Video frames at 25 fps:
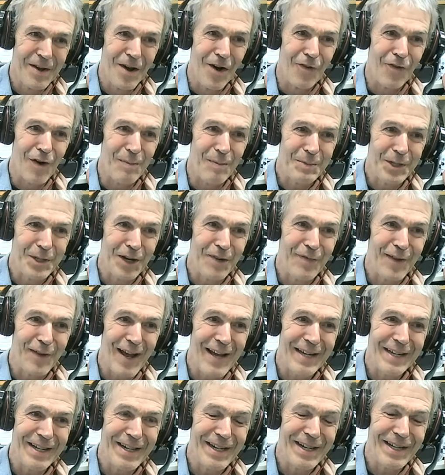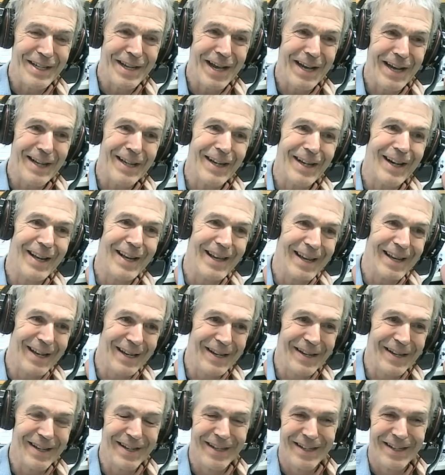of observation is actually